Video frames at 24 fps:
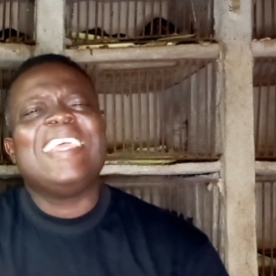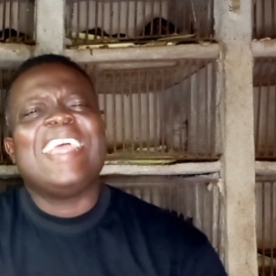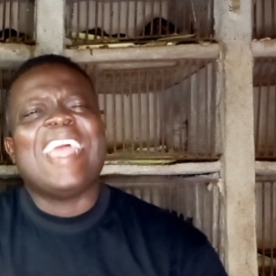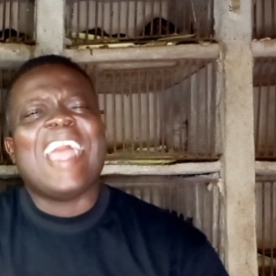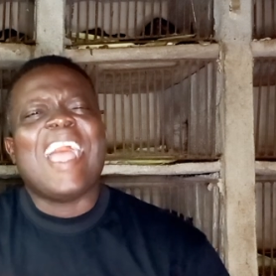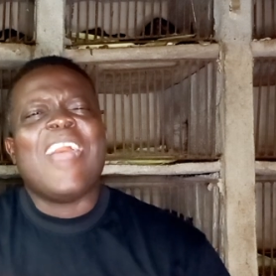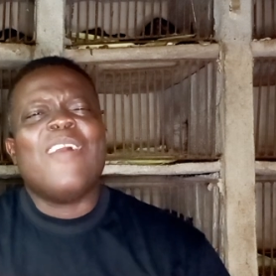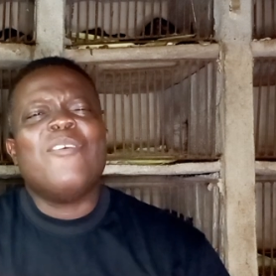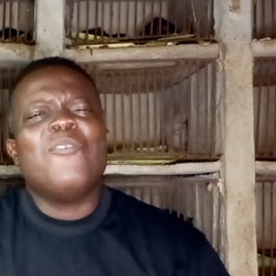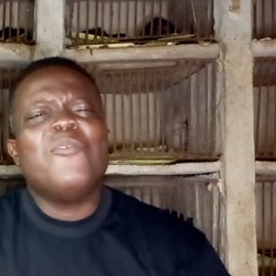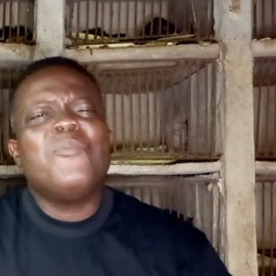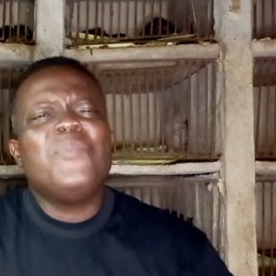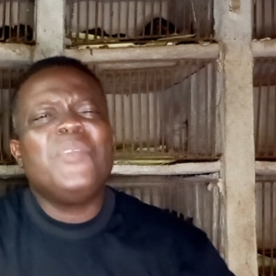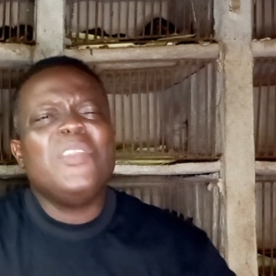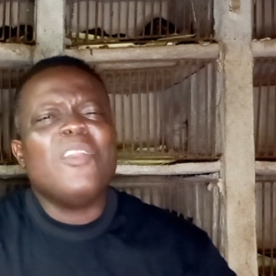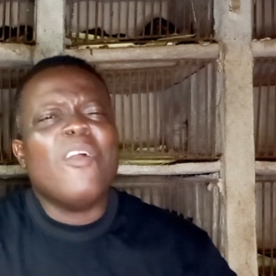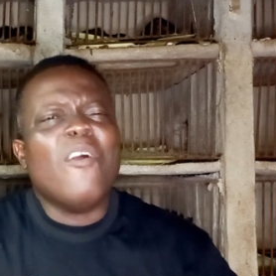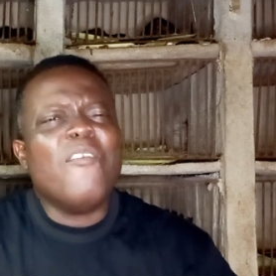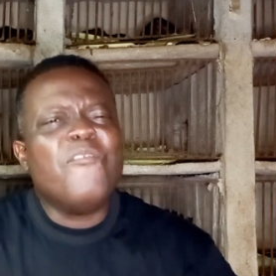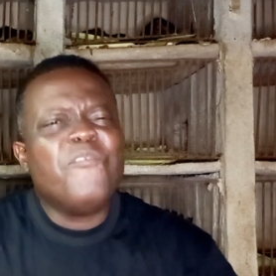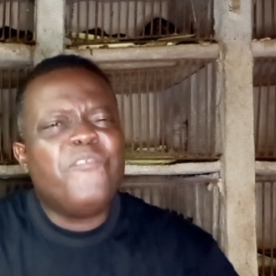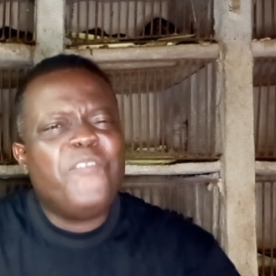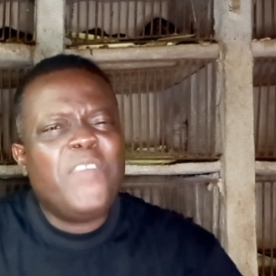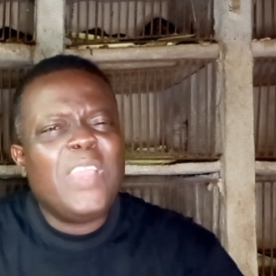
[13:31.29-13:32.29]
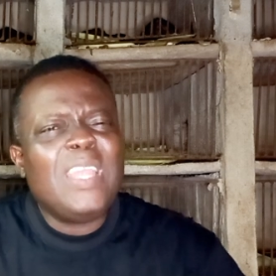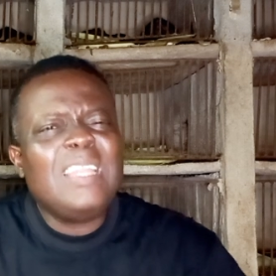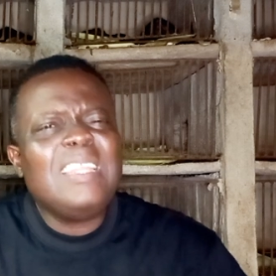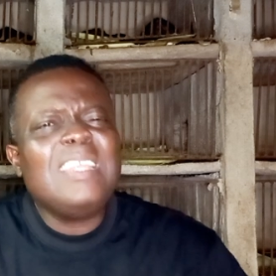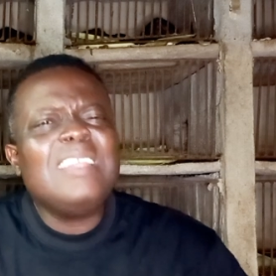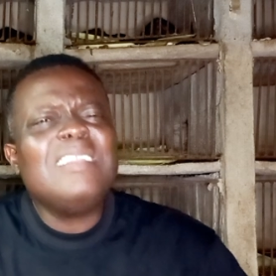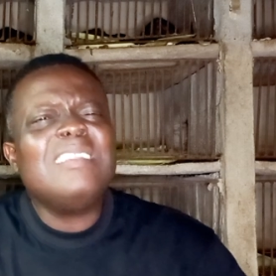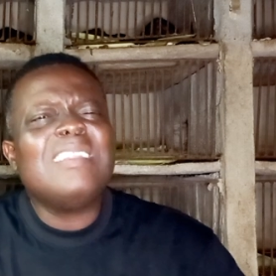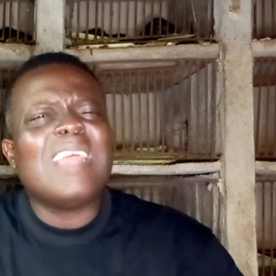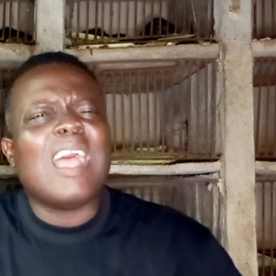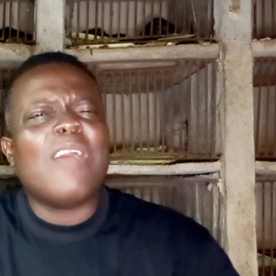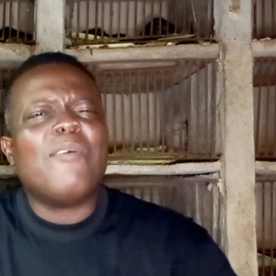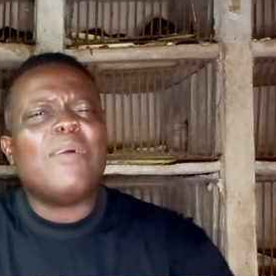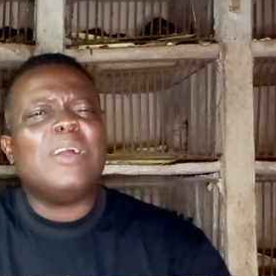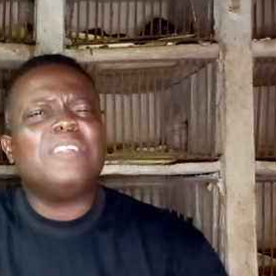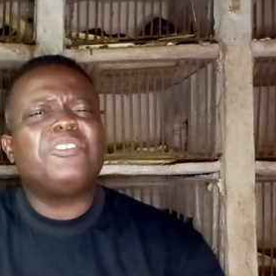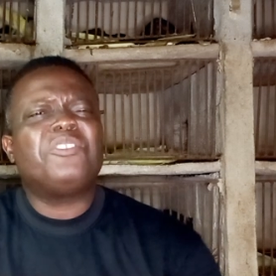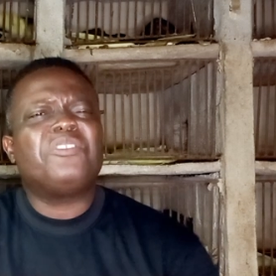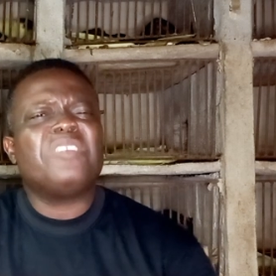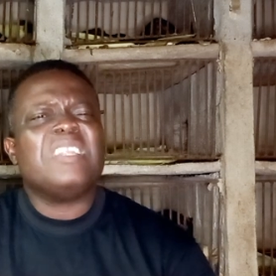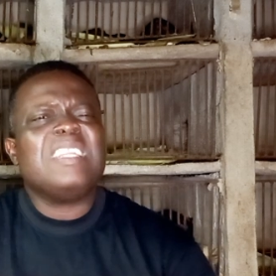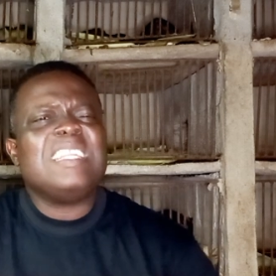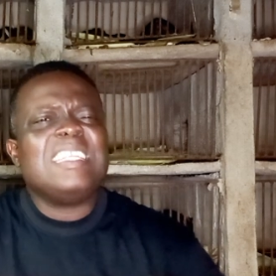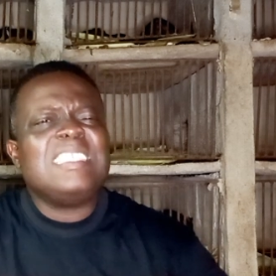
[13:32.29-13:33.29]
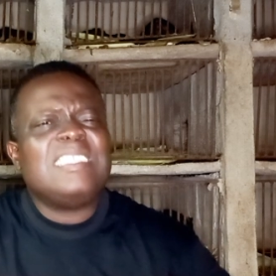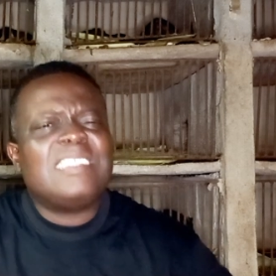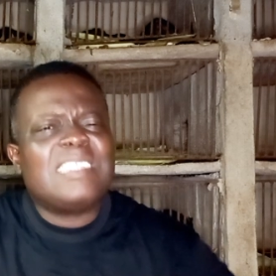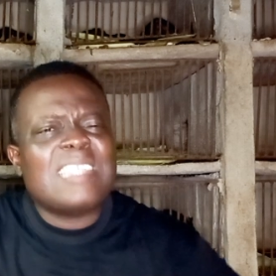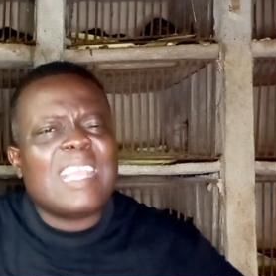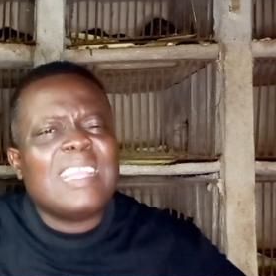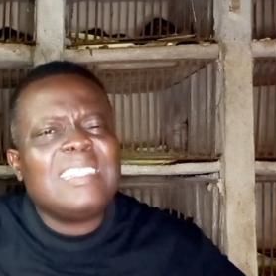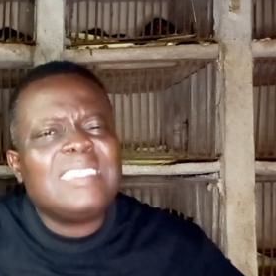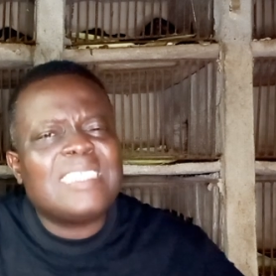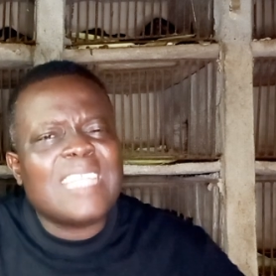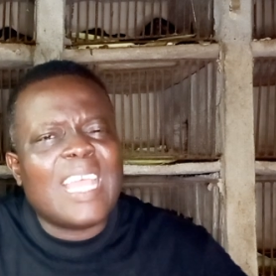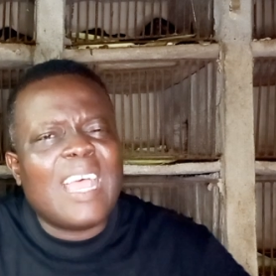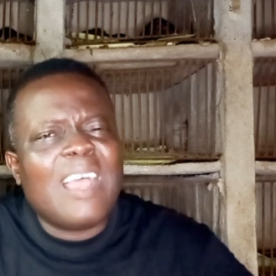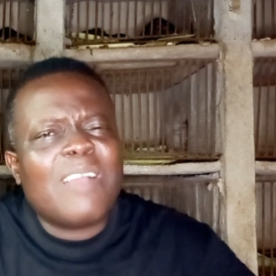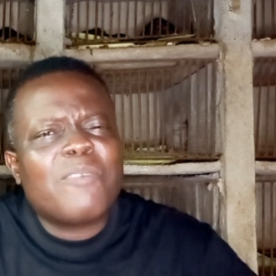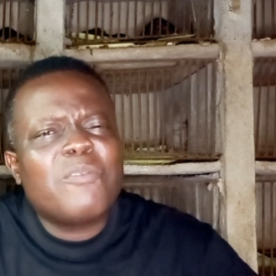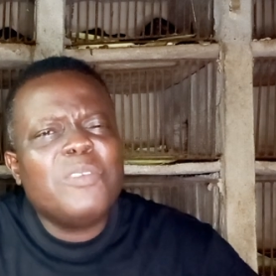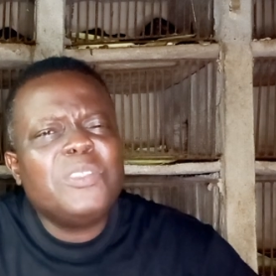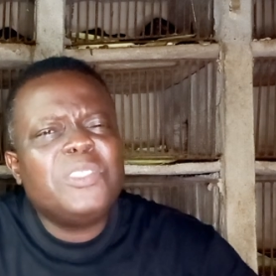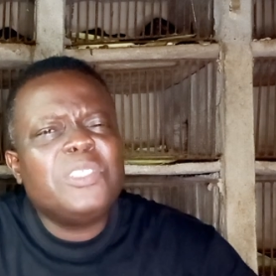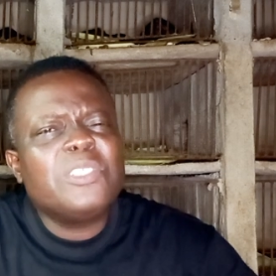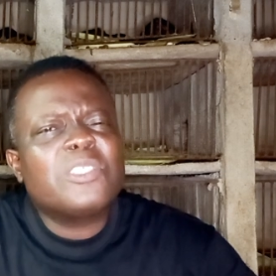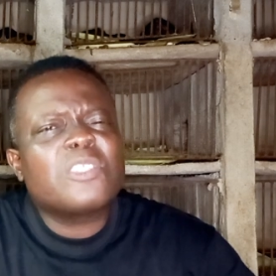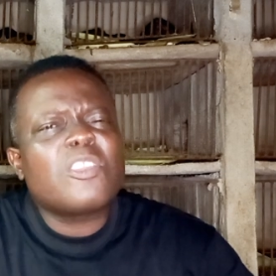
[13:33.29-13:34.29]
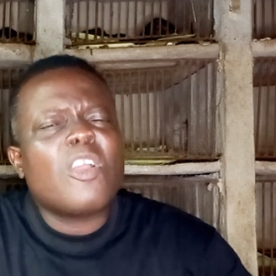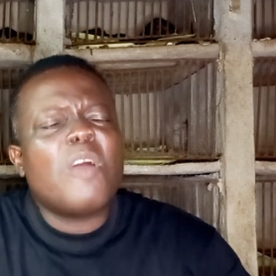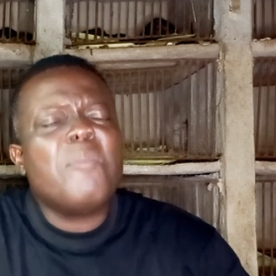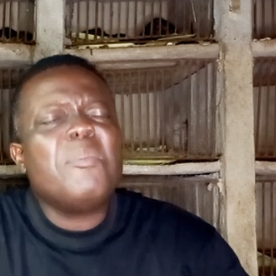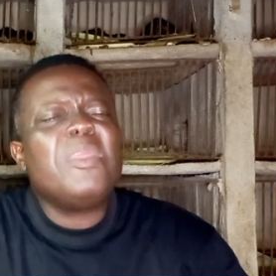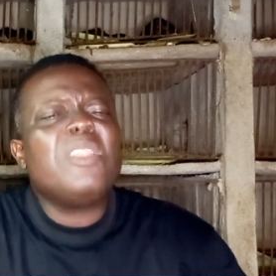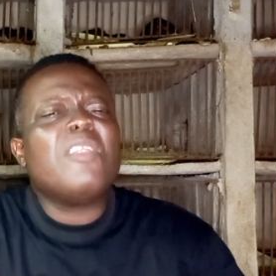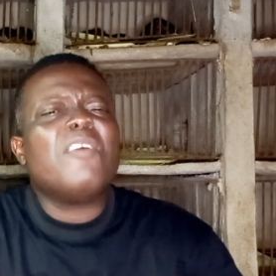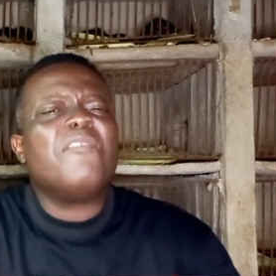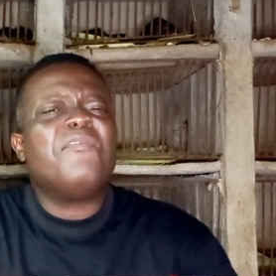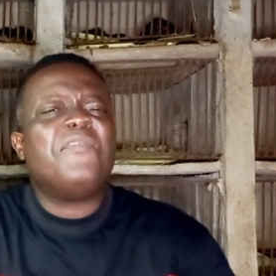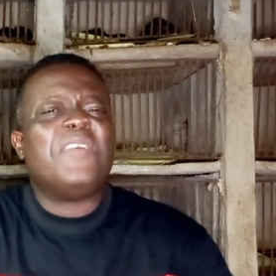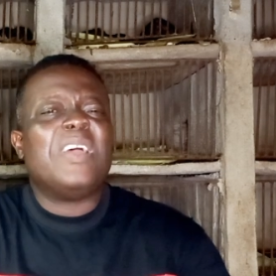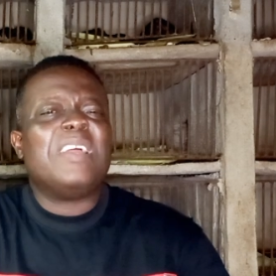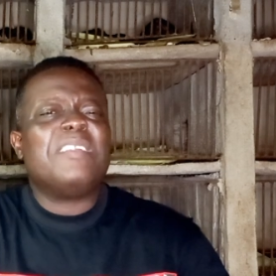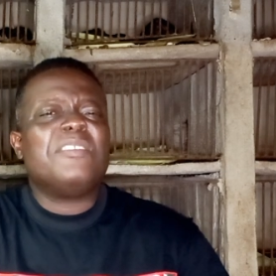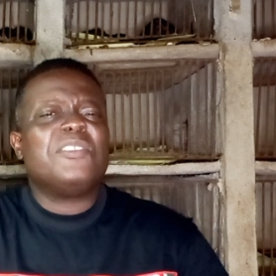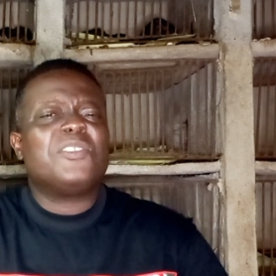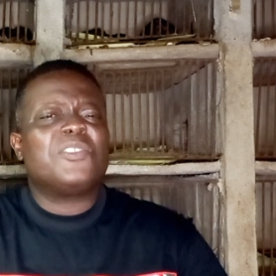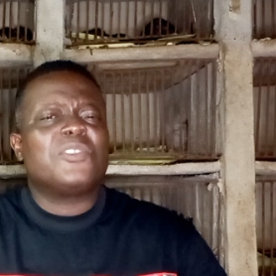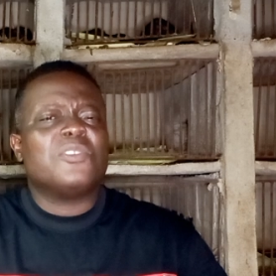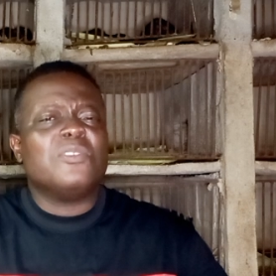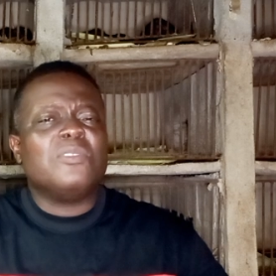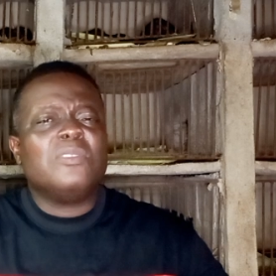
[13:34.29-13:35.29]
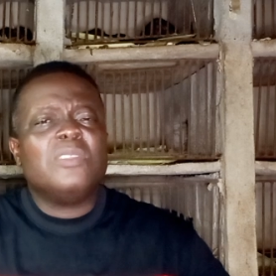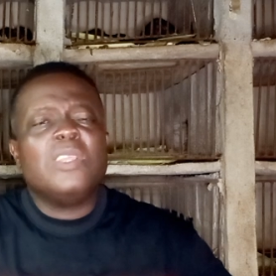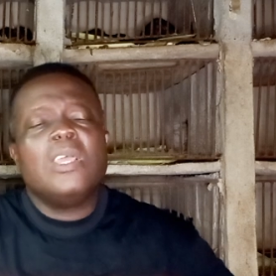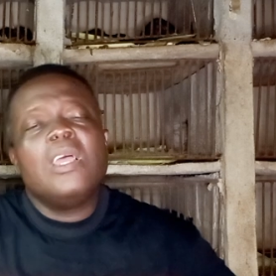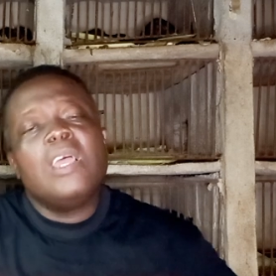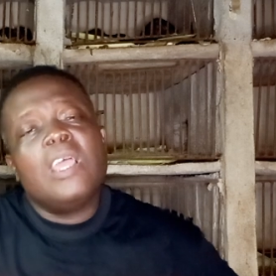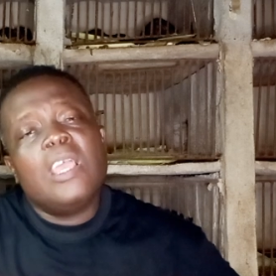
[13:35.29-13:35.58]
I will be unveiling our training center, which is coming up very soon.